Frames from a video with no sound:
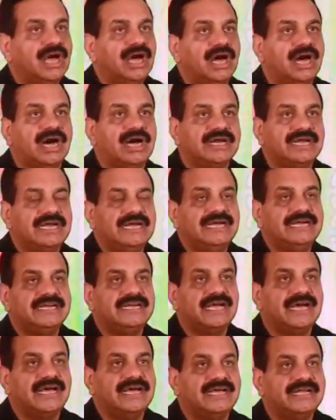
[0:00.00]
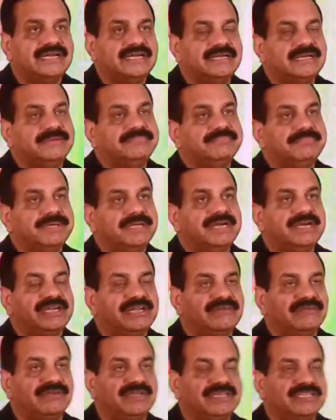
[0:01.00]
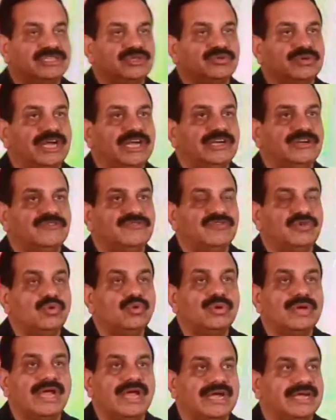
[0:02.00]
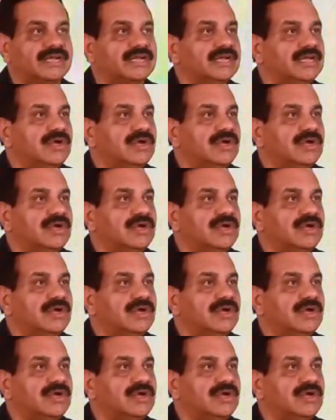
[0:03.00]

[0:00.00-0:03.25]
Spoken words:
Our entire imperative is to kind of look at